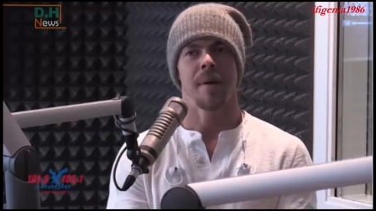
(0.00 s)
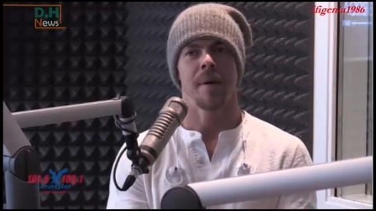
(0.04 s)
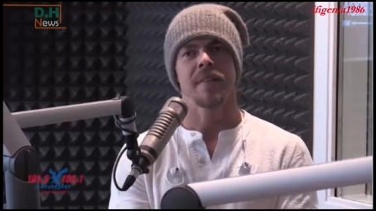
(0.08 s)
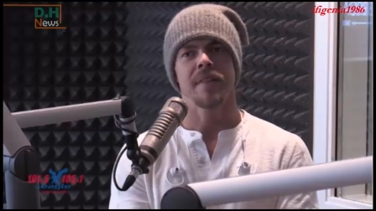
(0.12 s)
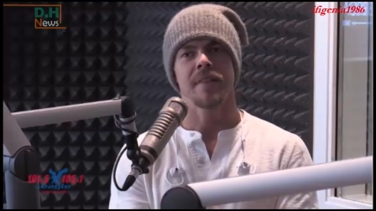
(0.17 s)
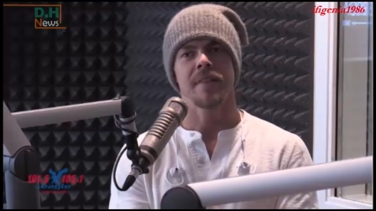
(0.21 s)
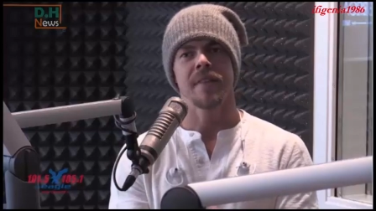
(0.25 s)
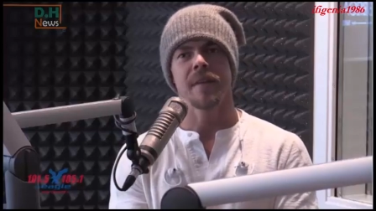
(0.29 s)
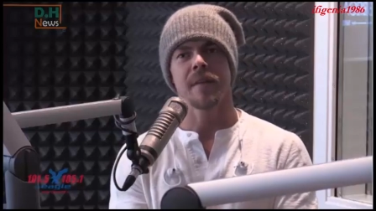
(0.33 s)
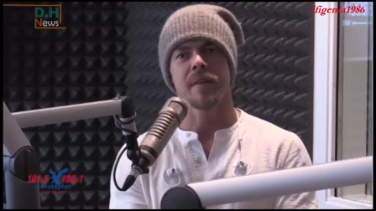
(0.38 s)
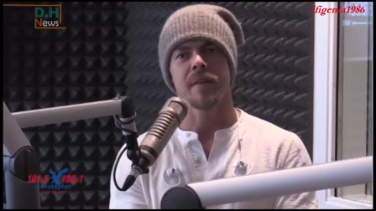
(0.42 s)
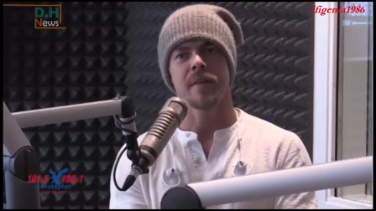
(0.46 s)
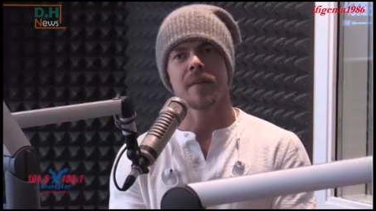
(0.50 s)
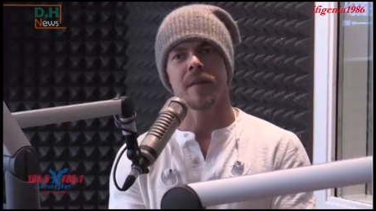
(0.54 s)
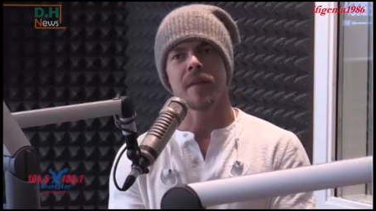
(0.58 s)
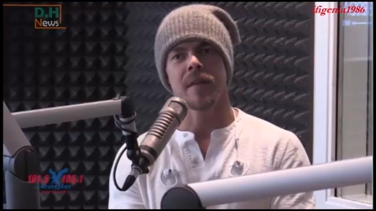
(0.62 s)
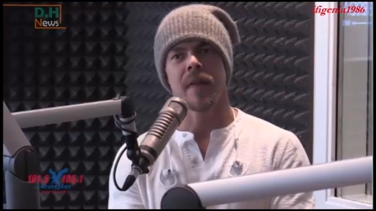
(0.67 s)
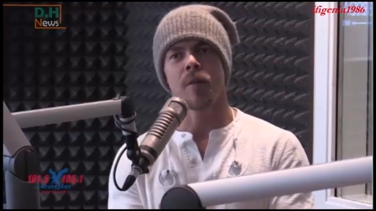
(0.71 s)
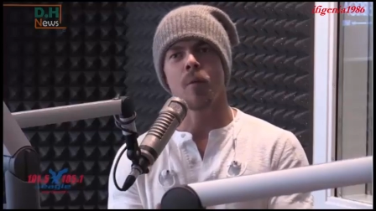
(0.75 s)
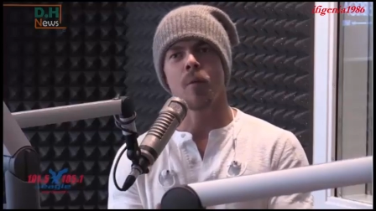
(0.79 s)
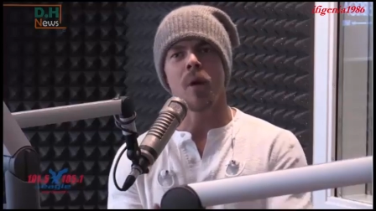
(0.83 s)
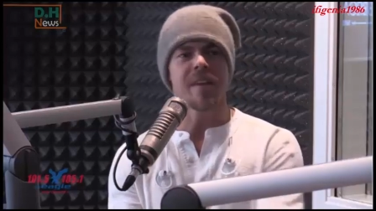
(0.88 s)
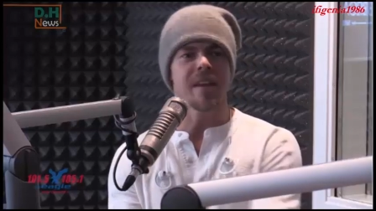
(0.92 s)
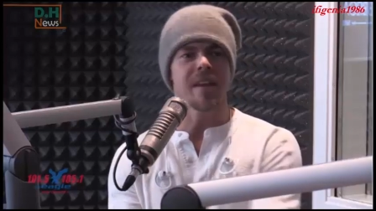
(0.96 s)

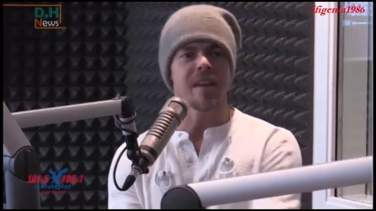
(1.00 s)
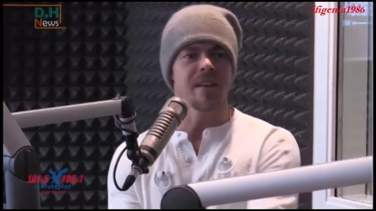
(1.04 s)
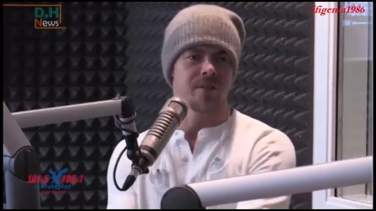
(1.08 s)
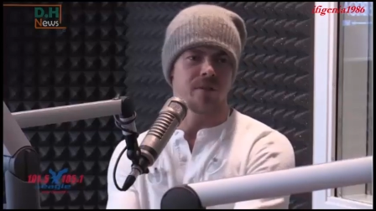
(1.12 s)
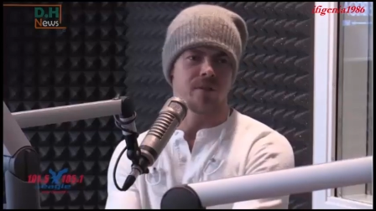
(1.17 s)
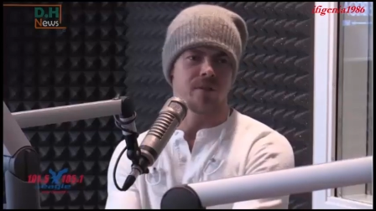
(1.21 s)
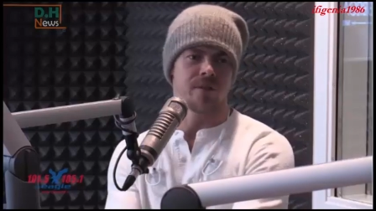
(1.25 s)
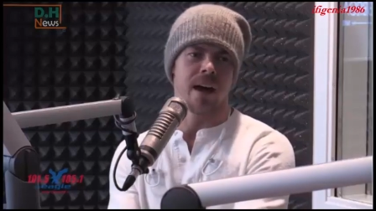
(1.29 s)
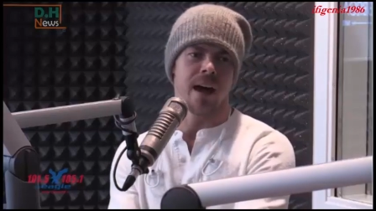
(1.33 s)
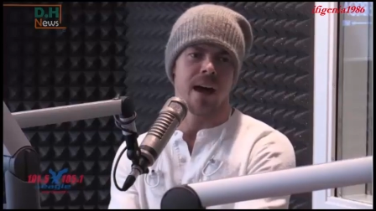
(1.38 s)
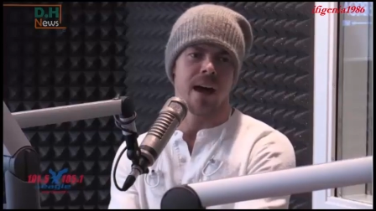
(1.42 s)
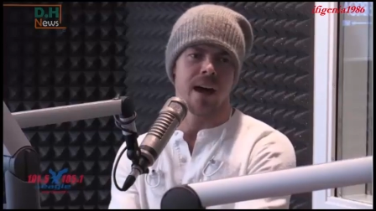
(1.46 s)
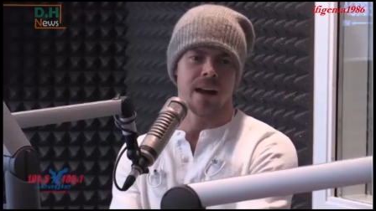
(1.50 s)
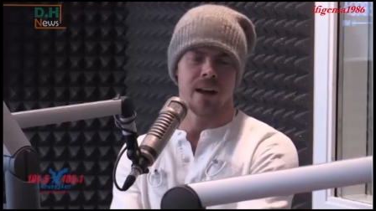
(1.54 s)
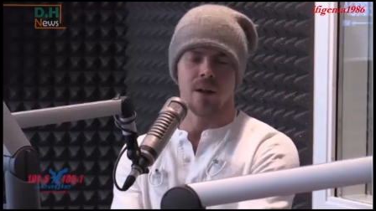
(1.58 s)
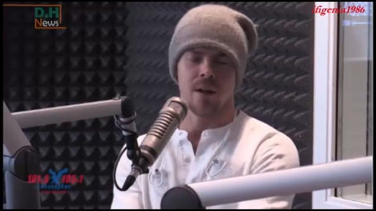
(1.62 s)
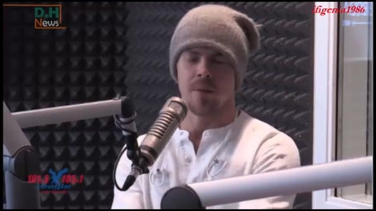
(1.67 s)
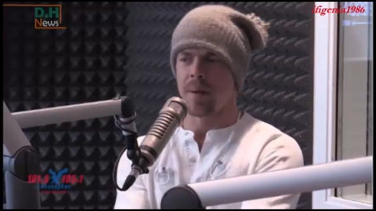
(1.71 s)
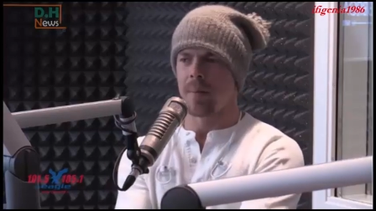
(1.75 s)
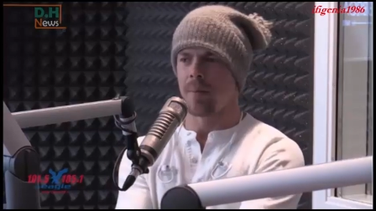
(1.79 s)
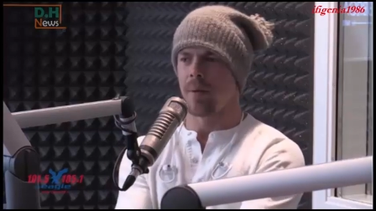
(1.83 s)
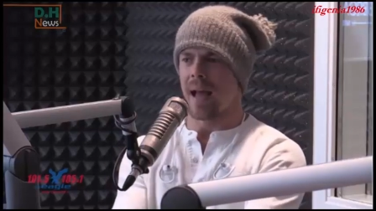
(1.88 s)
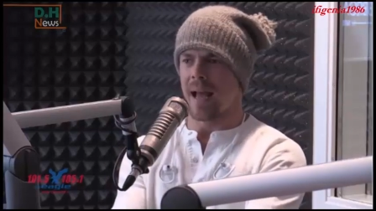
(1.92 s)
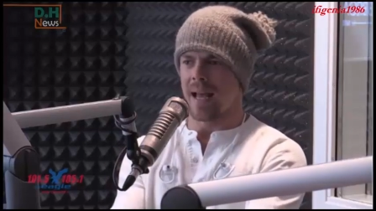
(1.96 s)
the way they do that, I know
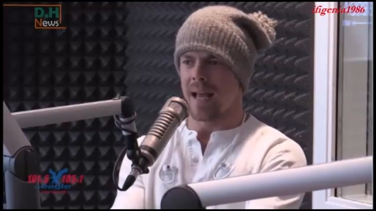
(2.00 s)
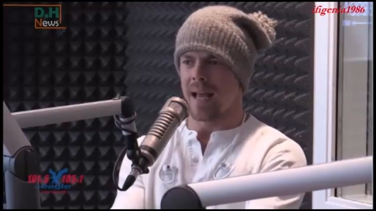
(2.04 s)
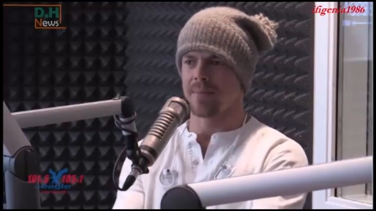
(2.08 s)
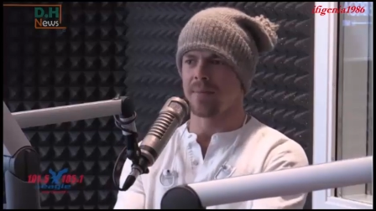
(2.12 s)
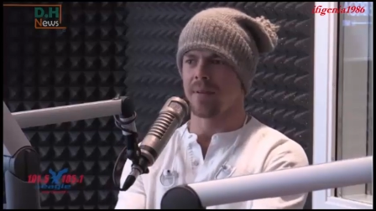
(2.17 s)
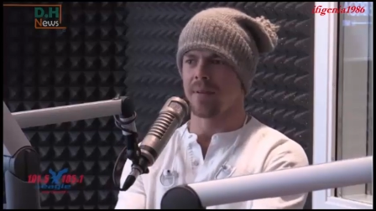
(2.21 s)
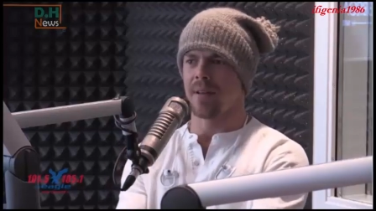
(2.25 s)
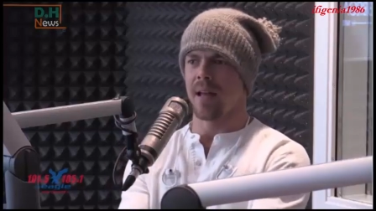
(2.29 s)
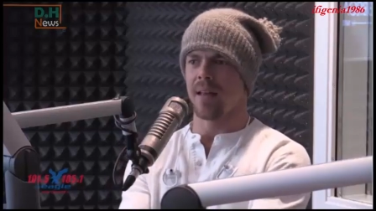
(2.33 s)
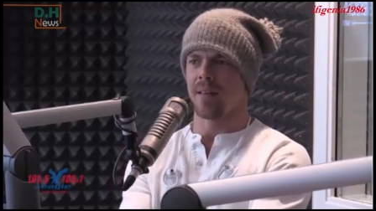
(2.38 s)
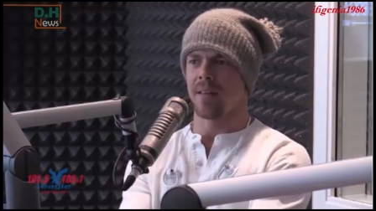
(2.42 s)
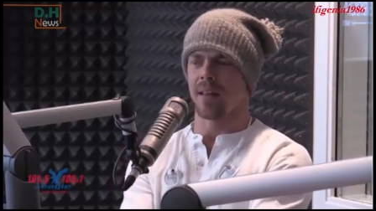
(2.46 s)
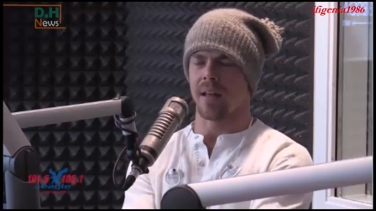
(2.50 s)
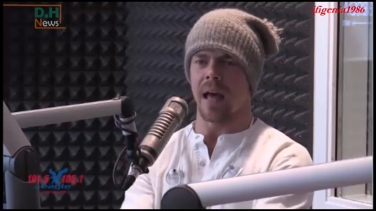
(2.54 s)
people ask me, how do